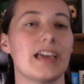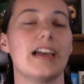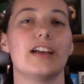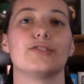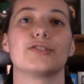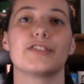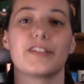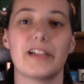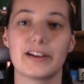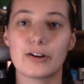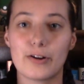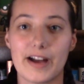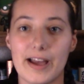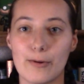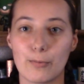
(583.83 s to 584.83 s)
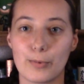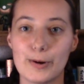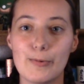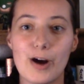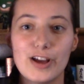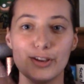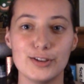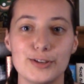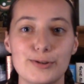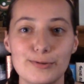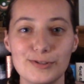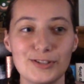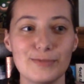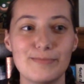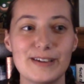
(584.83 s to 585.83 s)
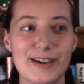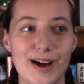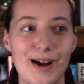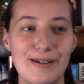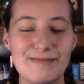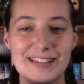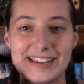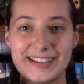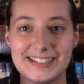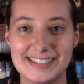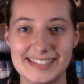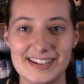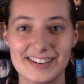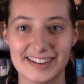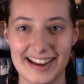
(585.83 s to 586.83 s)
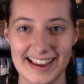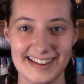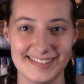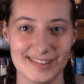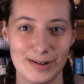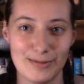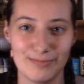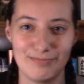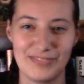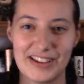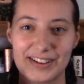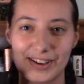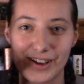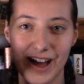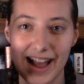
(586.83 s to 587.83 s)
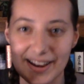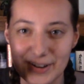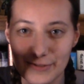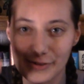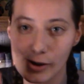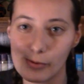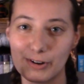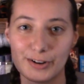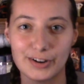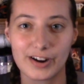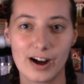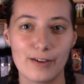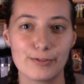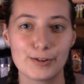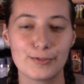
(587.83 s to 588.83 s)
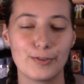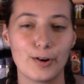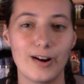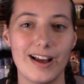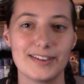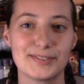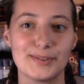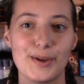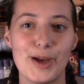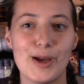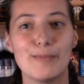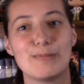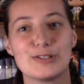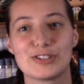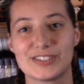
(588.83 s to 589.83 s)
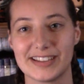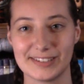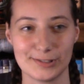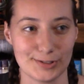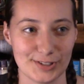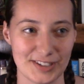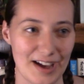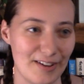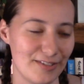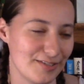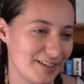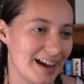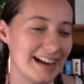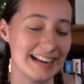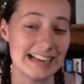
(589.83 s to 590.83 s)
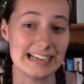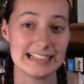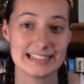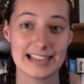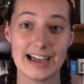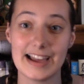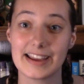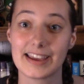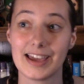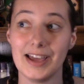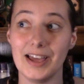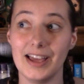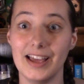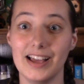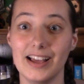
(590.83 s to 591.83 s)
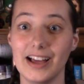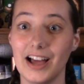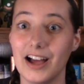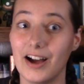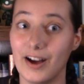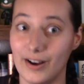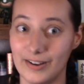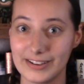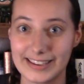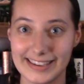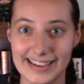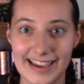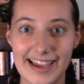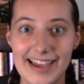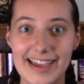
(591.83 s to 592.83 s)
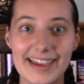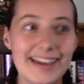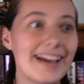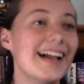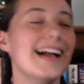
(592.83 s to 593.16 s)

And so they're like, okay, we want you to become like a secret agent, like kind of go undercover for us, but just as yourself. And he's like, okay.